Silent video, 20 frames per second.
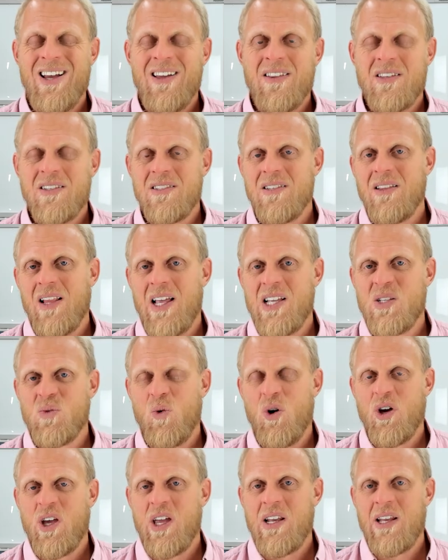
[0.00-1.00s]
There's less
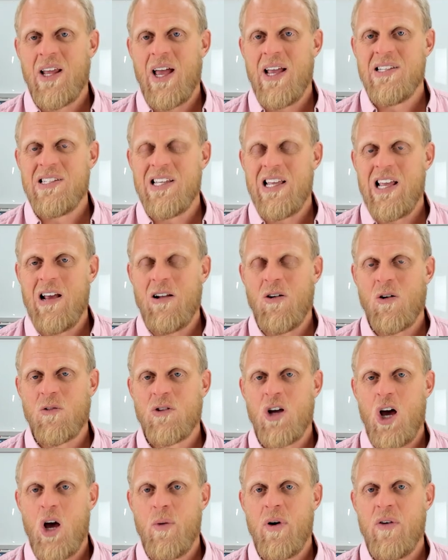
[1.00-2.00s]
working days in
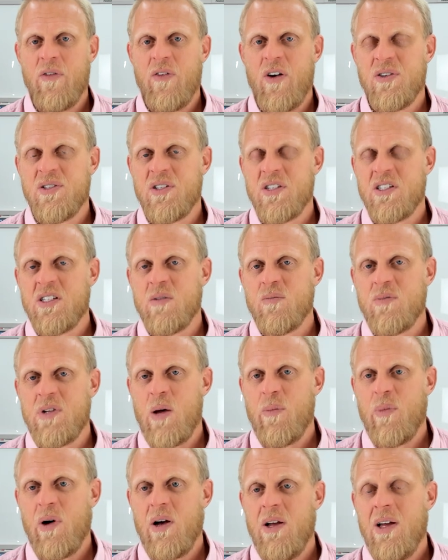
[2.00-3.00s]
October versus
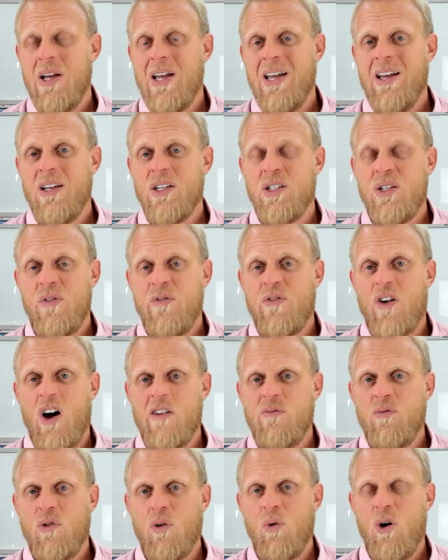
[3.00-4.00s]
September. There's
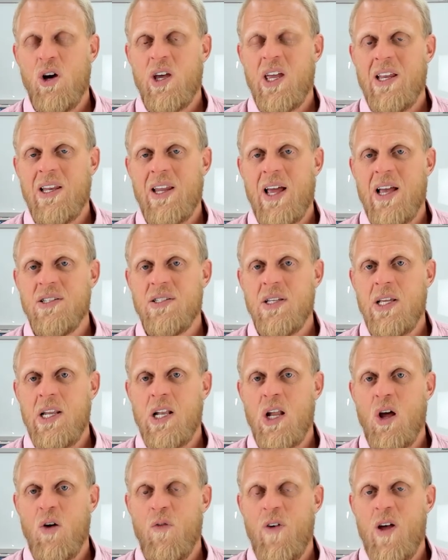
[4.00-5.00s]
five more working days in
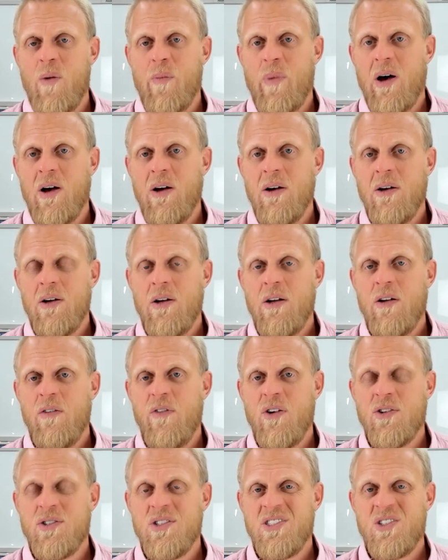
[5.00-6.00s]
November
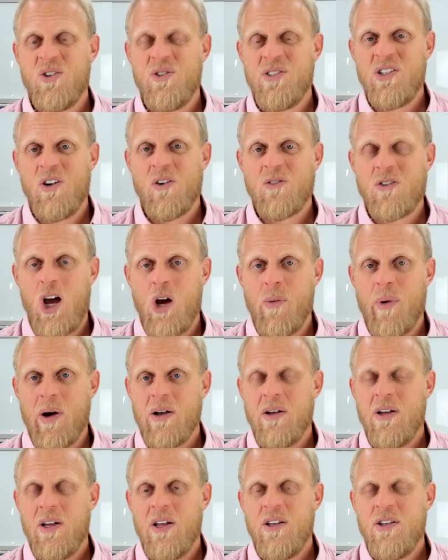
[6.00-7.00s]
versus there is in October.
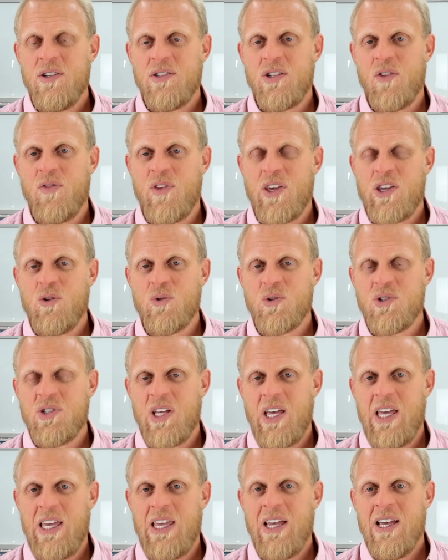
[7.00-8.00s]
So I think you'll
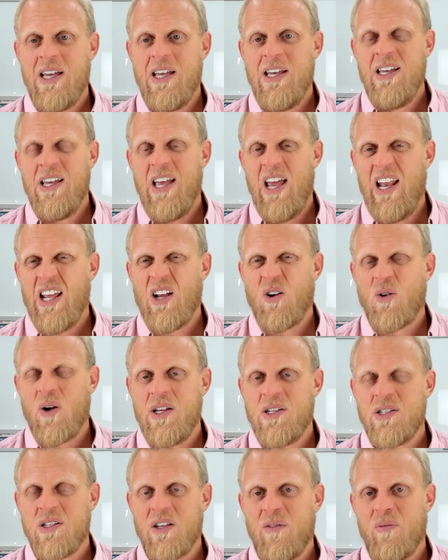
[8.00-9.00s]
see an
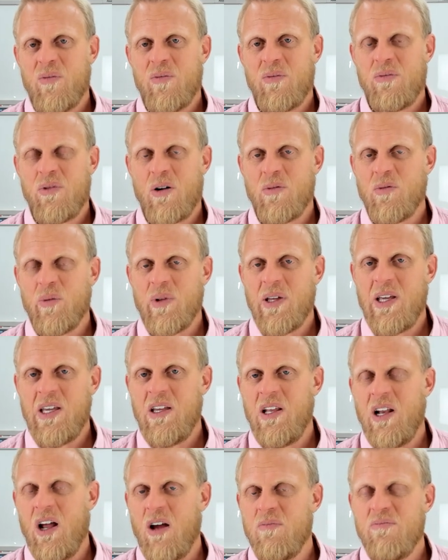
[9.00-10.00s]
increase of probably,
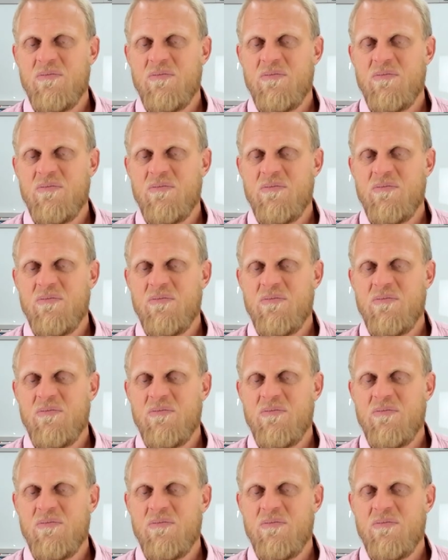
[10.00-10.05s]
you know,